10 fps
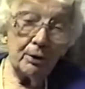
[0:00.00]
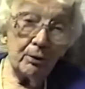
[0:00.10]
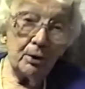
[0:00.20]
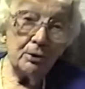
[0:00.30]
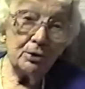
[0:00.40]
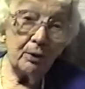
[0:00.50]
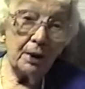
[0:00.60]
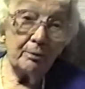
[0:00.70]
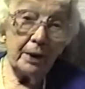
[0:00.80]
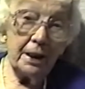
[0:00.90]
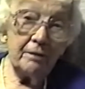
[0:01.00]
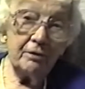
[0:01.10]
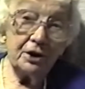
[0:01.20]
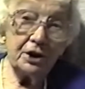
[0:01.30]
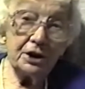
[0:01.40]
the roads wasn't paved.
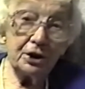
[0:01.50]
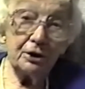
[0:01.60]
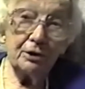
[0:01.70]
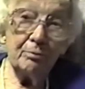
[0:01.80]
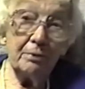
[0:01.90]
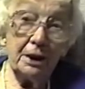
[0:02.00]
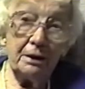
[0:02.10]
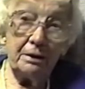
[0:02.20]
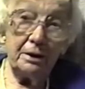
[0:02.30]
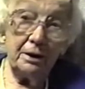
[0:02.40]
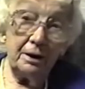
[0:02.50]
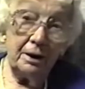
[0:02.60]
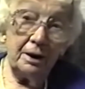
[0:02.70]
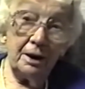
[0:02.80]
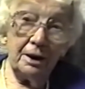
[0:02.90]
It's just good mud,
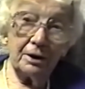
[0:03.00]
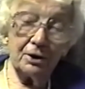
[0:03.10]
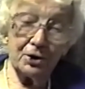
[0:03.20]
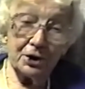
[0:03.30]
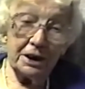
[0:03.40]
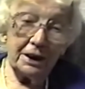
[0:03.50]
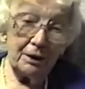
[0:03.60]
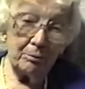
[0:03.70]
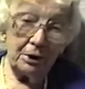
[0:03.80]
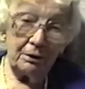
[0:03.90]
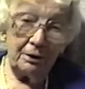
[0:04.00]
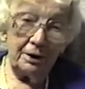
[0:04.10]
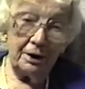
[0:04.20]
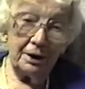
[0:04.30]
good sticky mud.